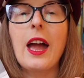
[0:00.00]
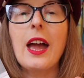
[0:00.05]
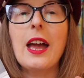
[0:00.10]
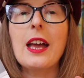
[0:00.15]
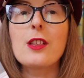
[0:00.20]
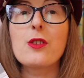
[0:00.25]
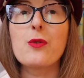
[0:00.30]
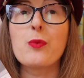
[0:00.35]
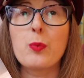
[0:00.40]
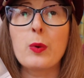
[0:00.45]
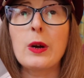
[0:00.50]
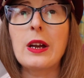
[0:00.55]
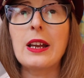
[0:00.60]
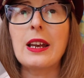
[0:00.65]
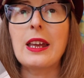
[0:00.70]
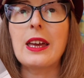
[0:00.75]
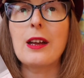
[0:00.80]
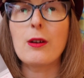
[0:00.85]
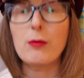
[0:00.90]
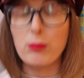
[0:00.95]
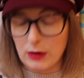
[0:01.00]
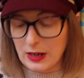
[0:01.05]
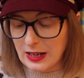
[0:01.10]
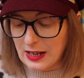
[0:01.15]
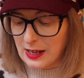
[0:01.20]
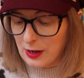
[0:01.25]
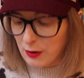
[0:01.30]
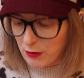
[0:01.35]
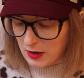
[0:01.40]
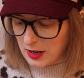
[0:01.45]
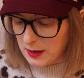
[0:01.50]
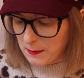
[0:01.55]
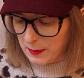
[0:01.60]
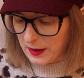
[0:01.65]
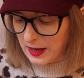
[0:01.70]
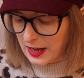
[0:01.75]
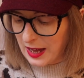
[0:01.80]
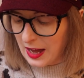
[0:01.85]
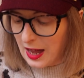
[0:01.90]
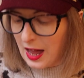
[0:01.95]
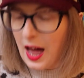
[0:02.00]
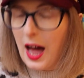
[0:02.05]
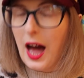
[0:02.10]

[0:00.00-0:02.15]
It's really, really creepy.